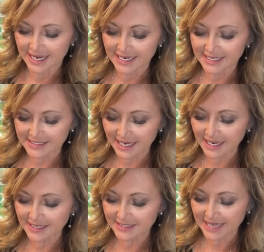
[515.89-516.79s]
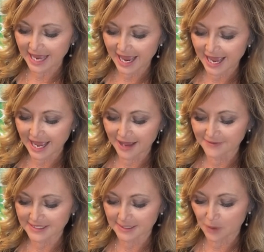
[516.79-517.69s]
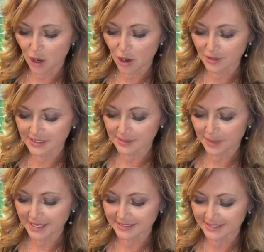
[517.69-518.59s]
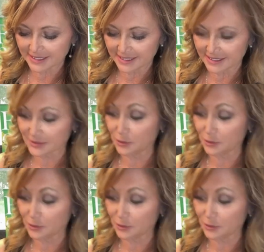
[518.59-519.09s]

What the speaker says: it does have some allspice in this.